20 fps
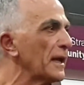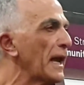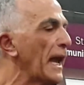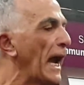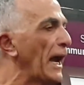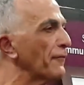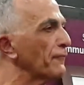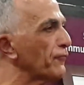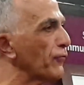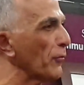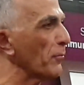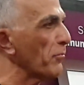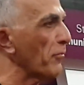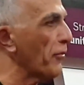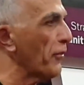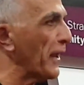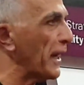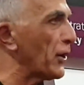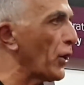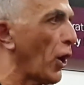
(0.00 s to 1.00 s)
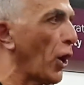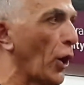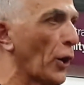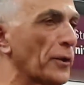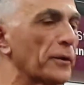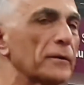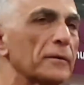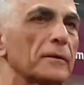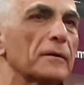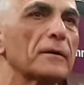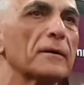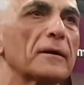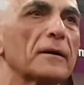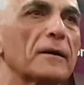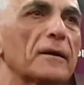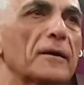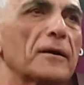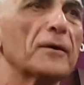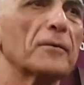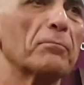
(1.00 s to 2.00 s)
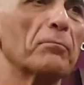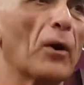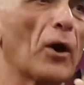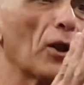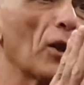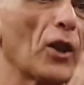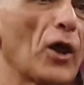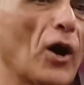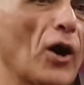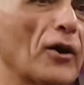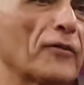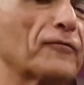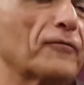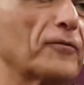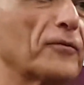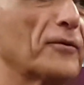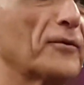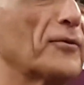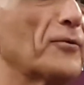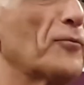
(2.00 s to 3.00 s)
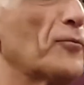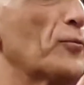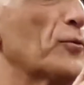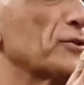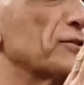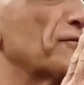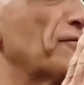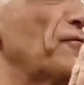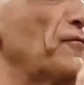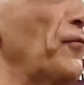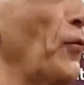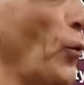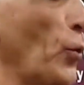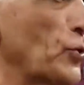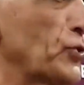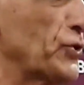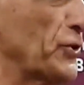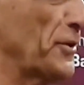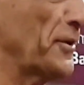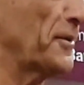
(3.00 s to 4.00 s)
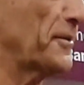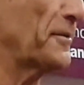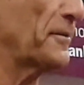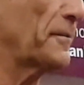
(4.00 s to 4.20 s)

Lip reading: And from then on, my life was fortunate.